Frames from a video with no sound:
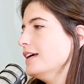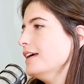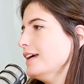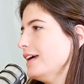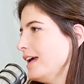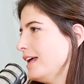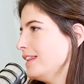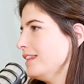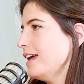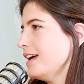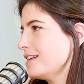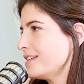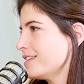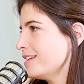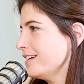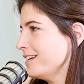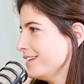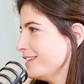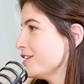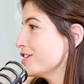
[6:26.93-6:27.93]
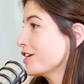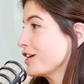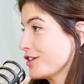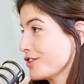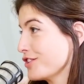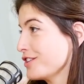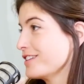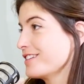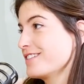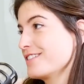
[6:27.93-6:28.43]
And that's a
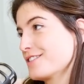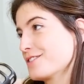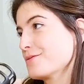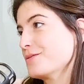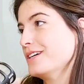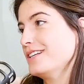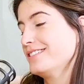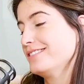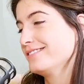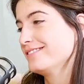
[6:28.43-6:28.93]
discussion as well.